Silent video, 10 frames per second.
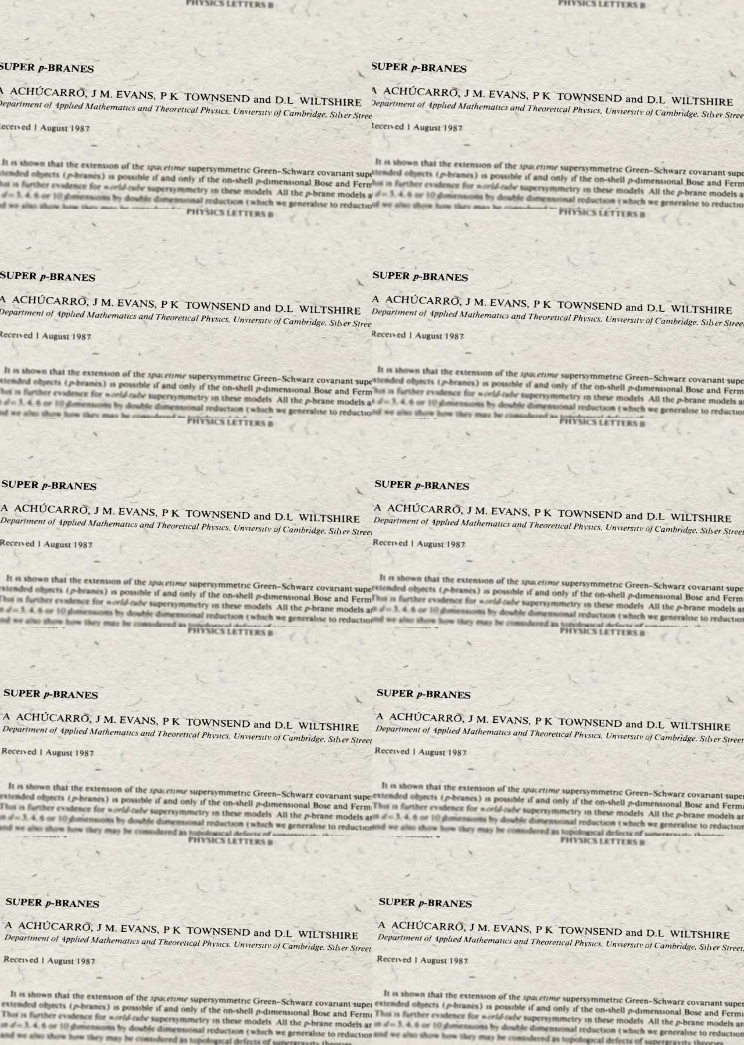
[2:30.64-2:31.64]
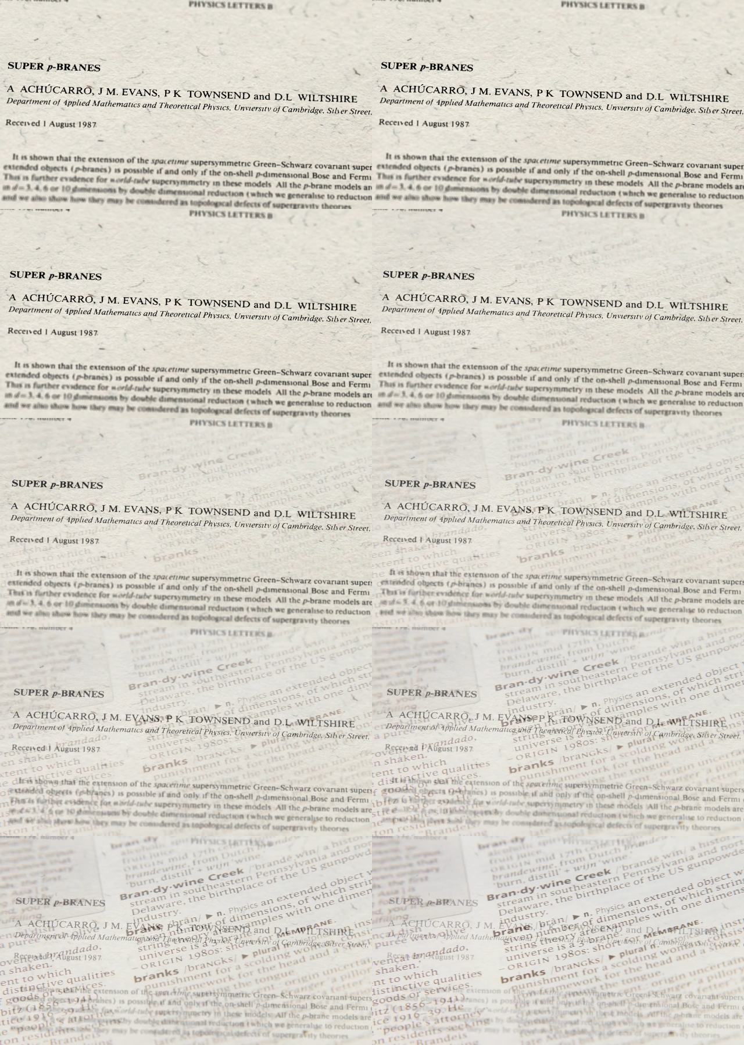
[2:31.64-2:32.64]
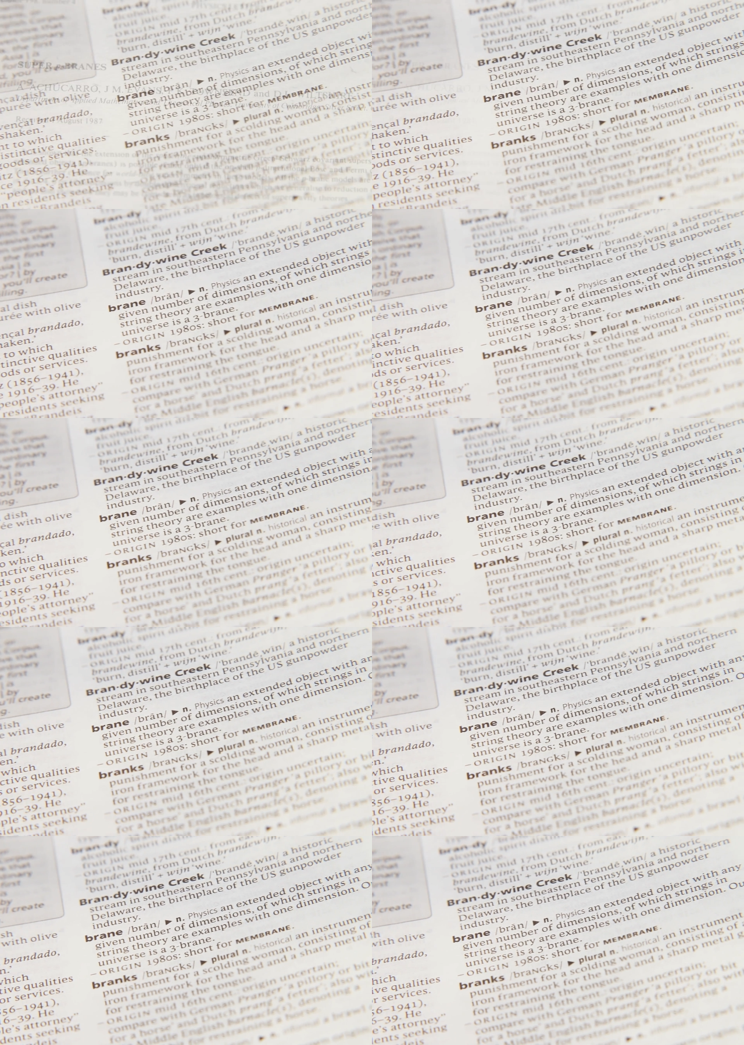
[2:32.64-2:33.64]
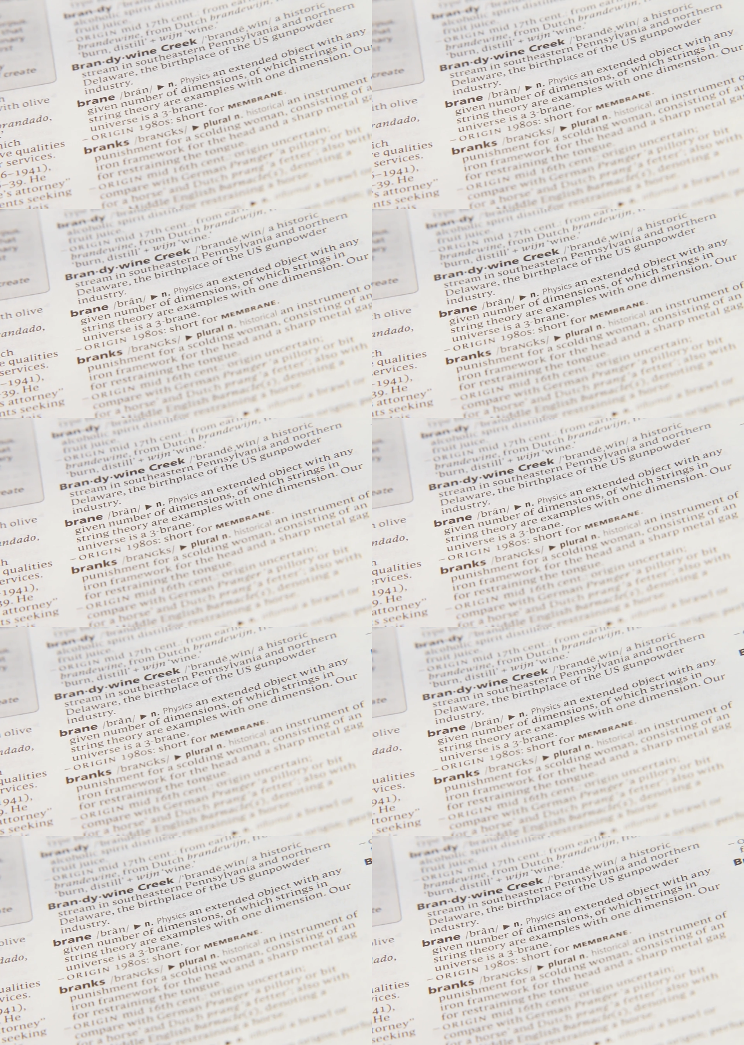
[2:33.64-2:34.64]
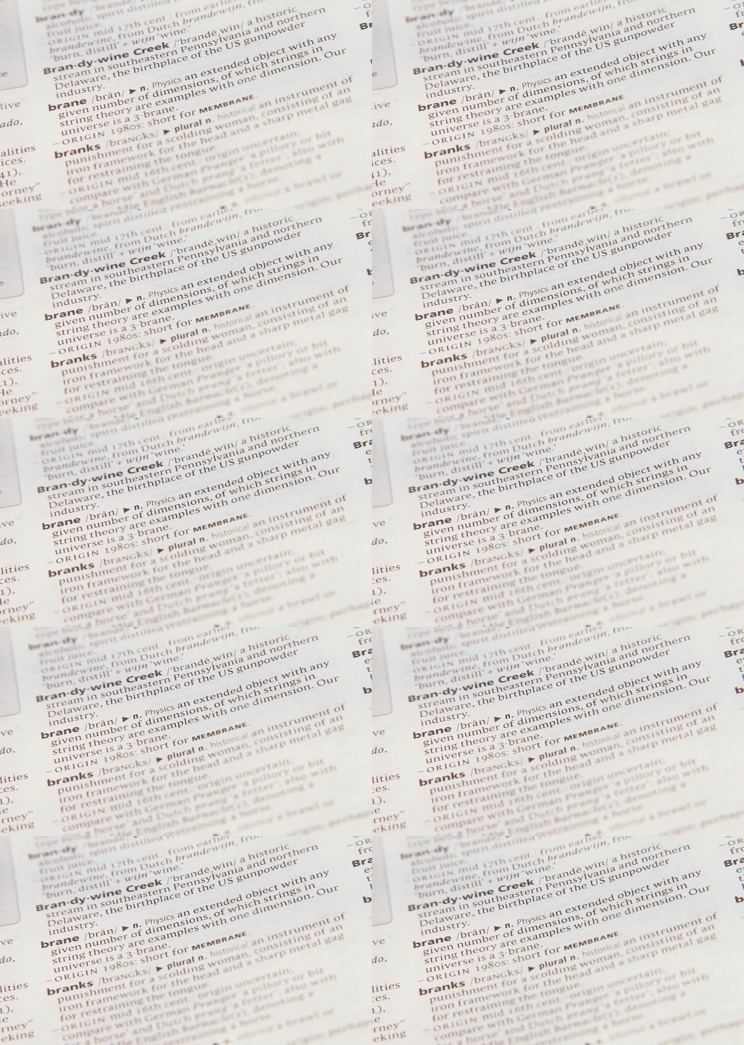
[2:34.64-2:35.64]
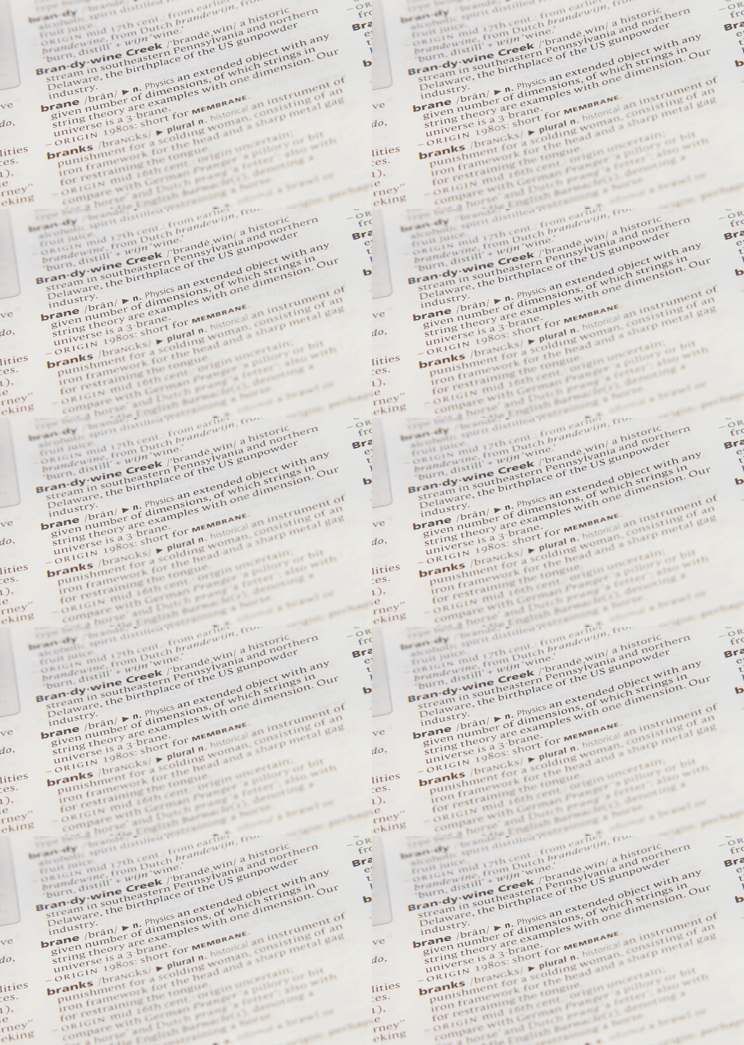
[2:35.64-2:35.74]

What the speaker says: [unreadable: no face in view]